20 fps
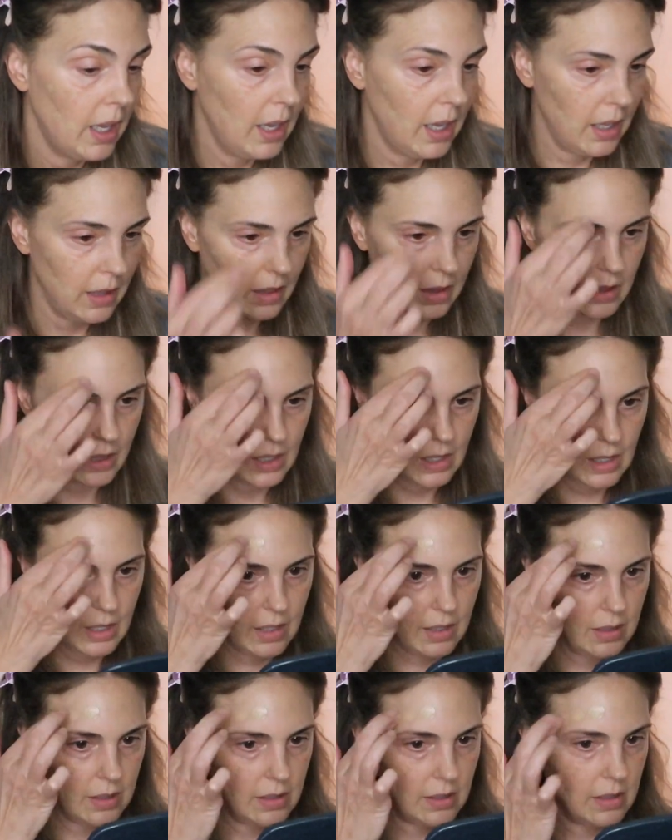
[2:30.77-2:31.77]
And
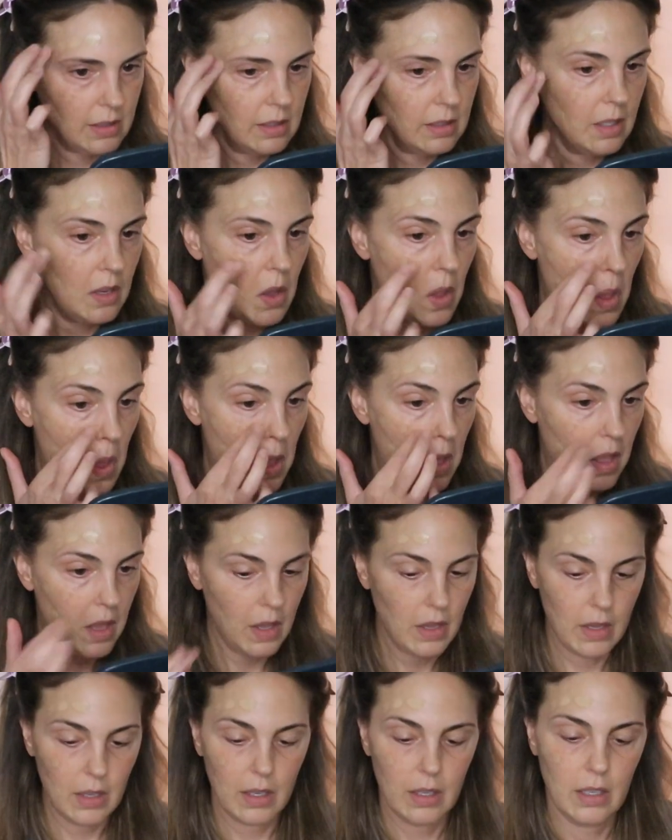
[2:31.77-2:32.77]
this
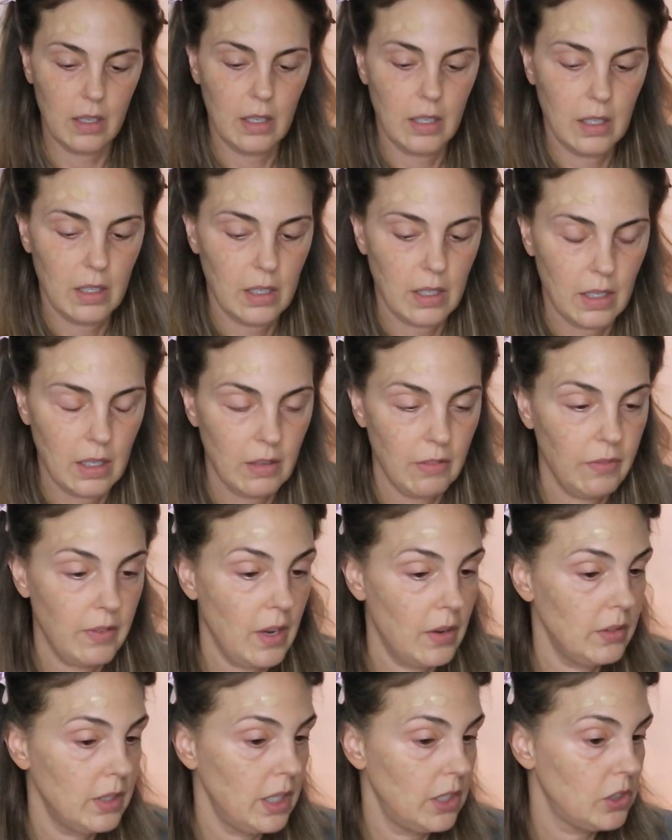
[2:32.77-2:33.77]

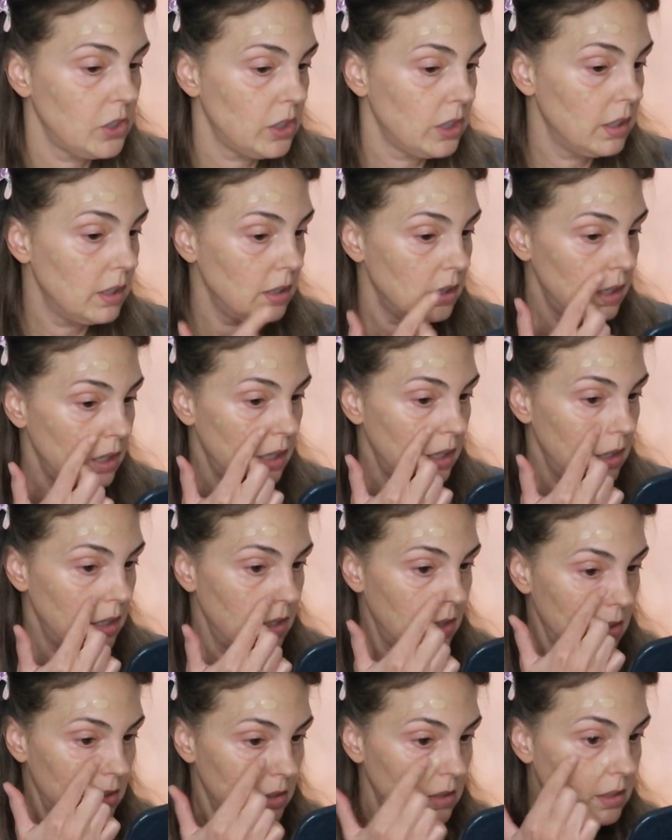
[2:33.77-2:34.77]
foundation
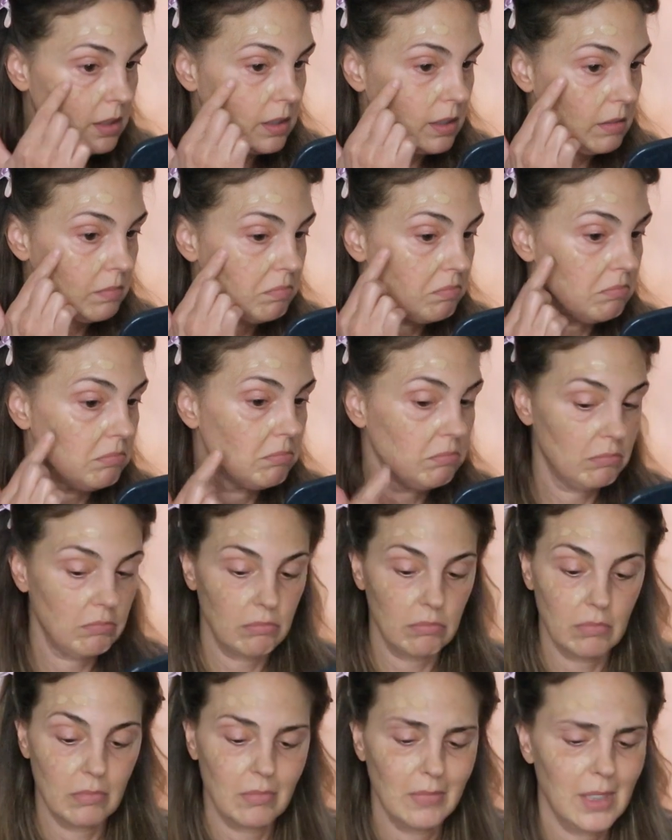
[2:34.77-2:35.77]
is
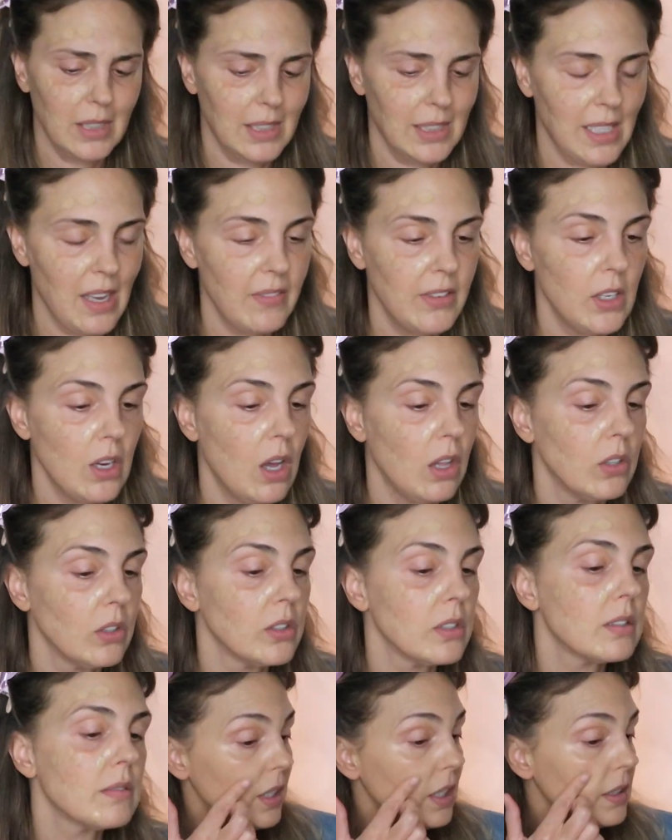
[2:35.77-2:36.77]

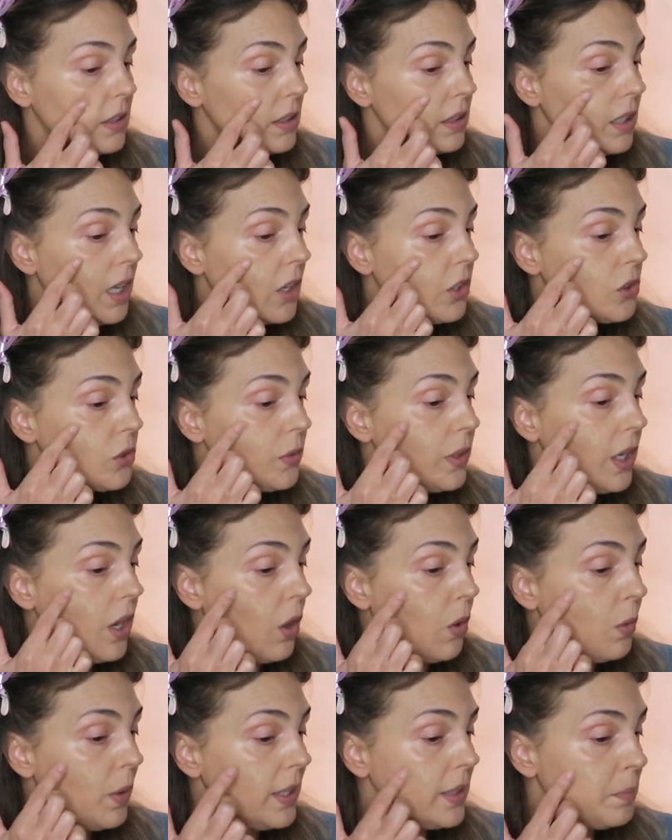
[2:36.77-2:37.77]
$7. Is luxury
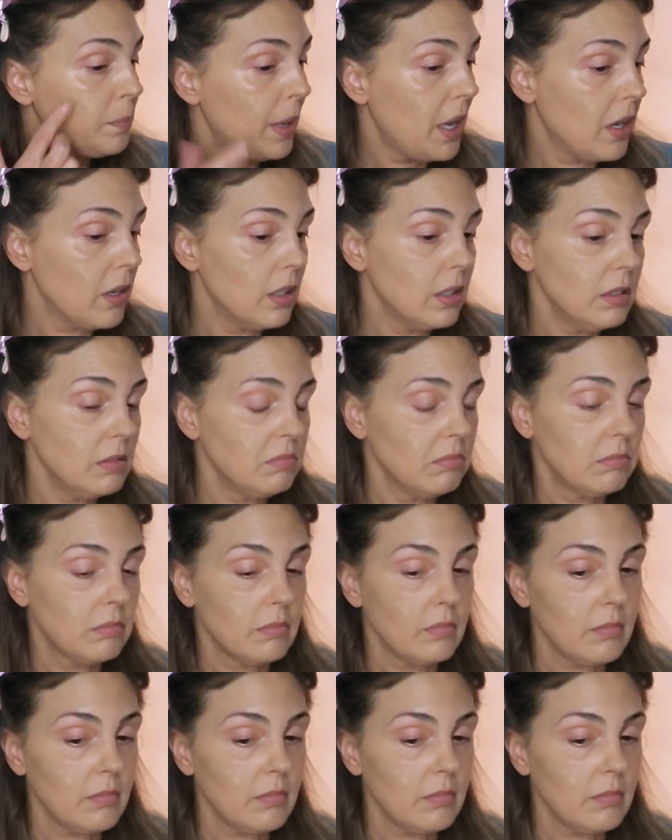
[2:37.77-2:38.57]
always better?